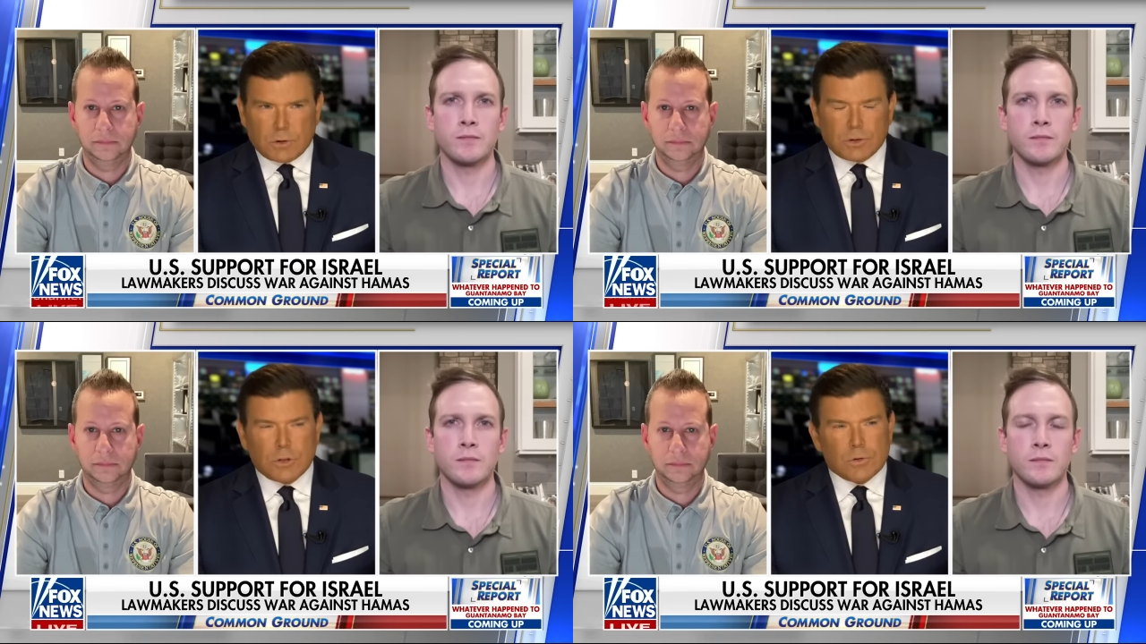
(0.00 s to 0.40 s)

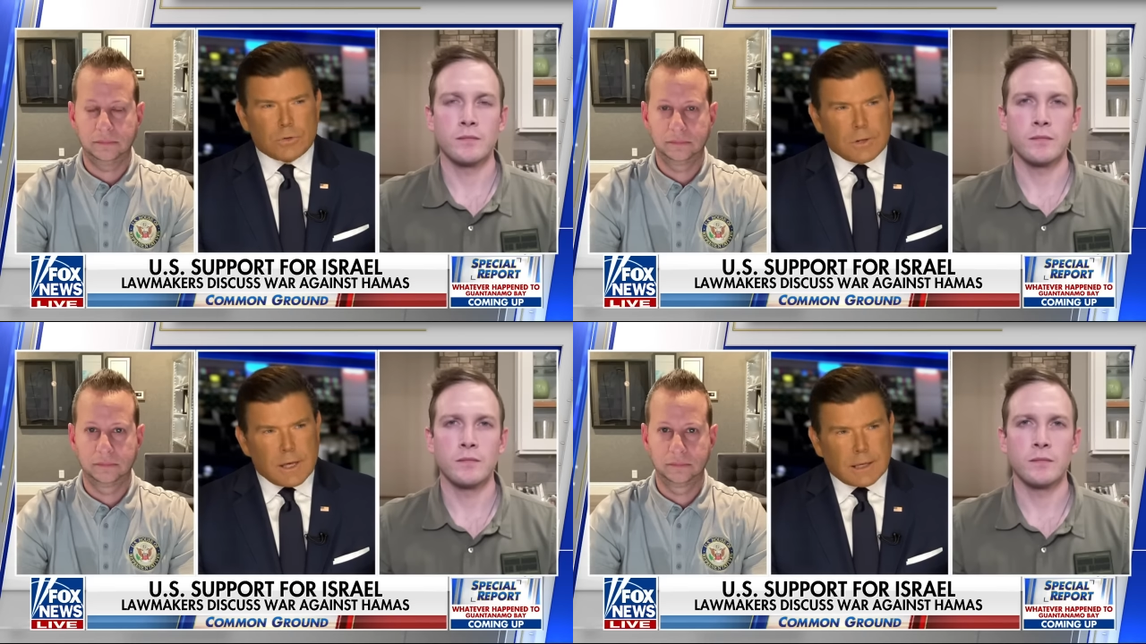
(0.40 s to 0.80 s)
Speaker 1: do you
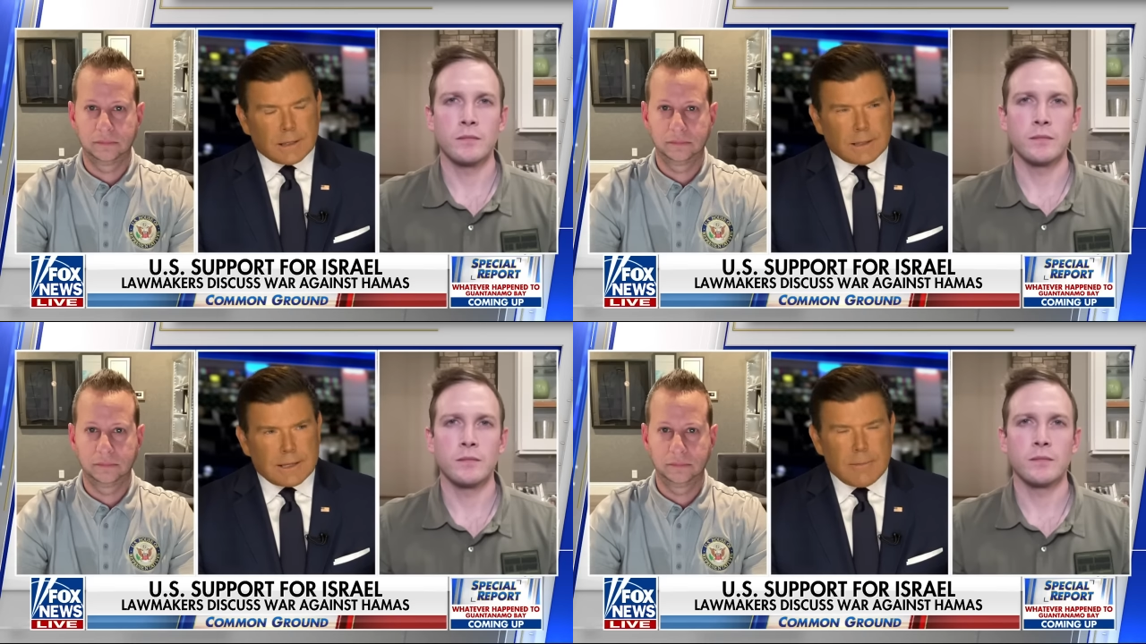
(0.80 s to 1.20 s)
think
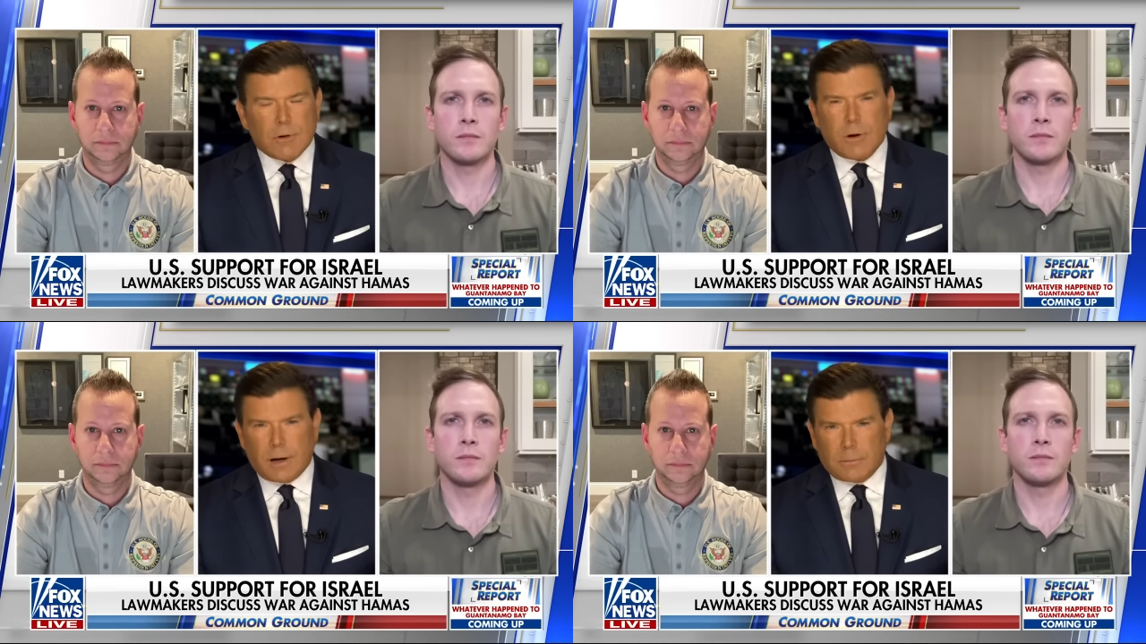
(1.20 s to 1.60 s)
the
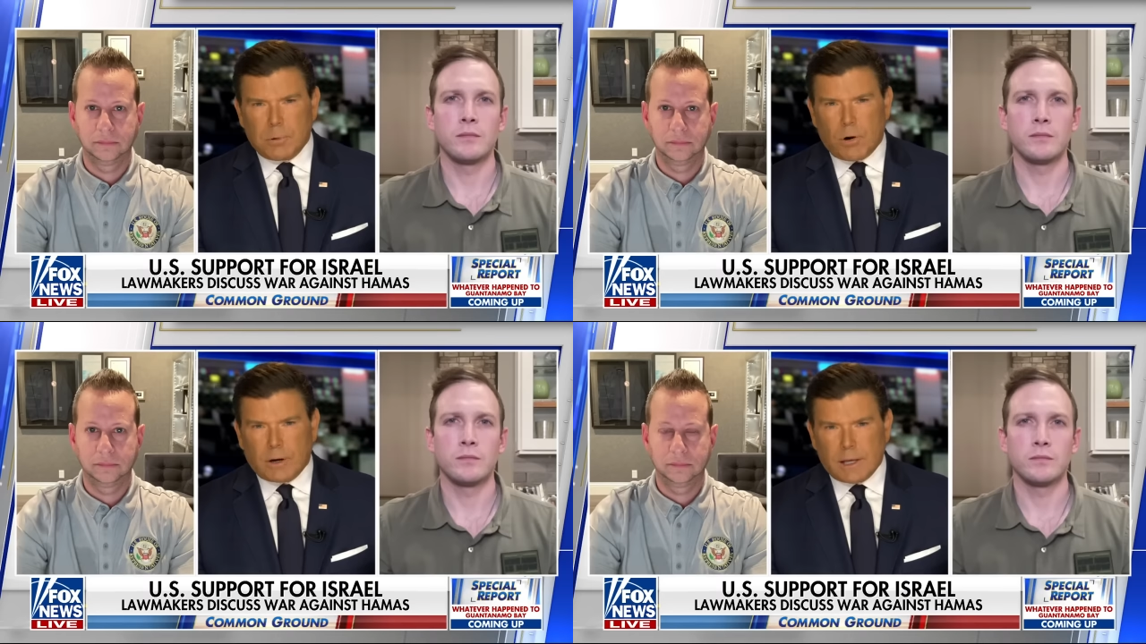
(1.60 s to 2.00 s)
Democratic
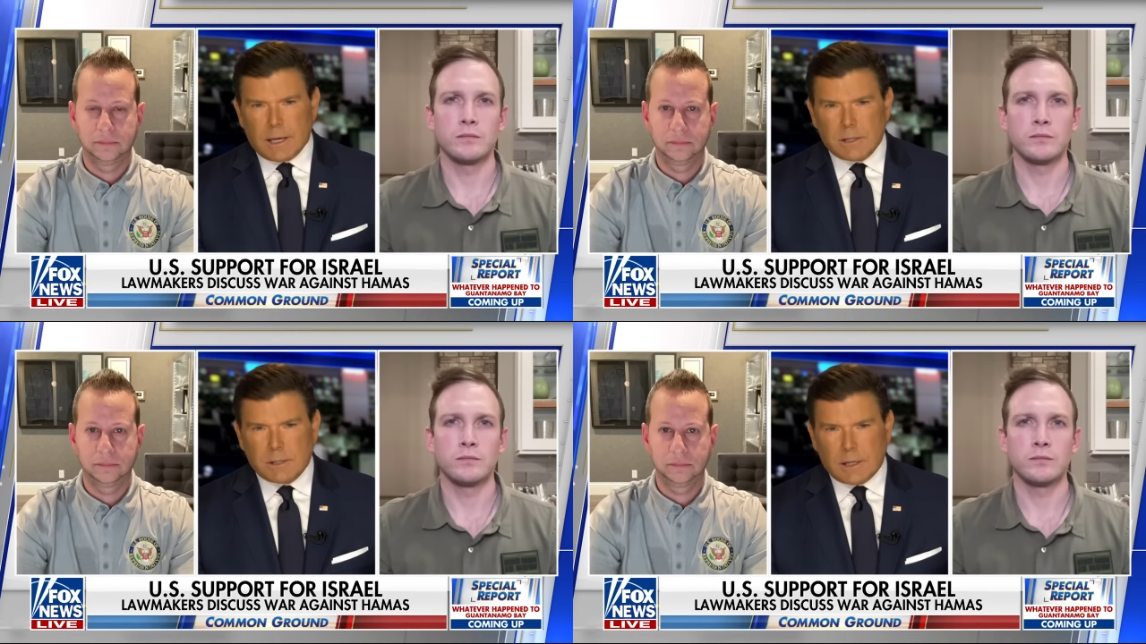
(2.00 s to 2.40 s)
Party
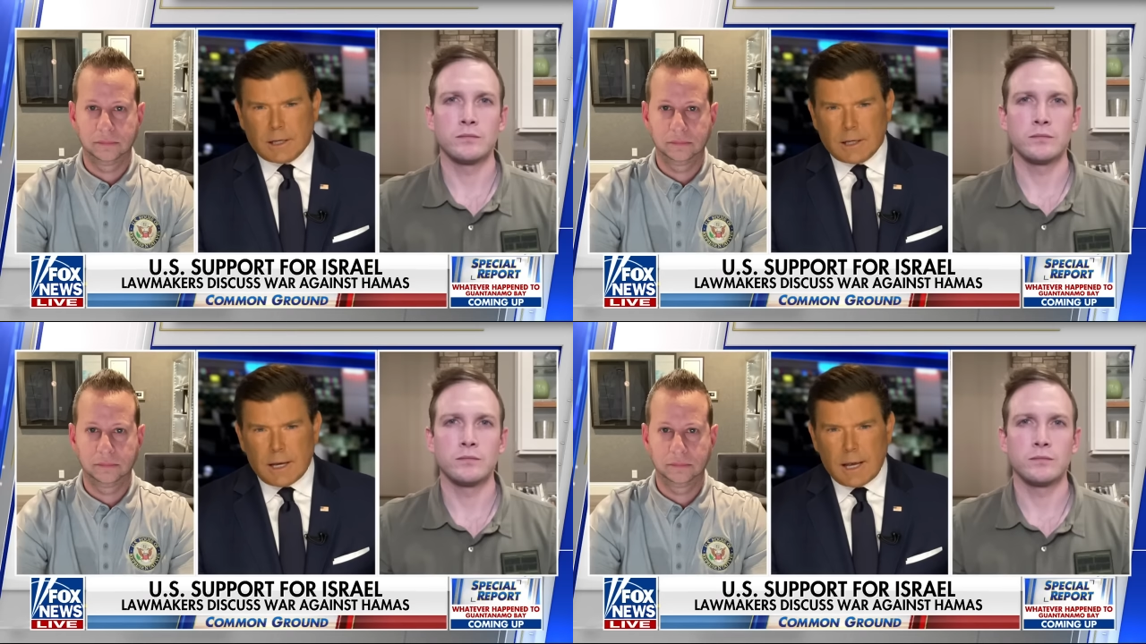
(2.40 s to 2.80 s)
has seen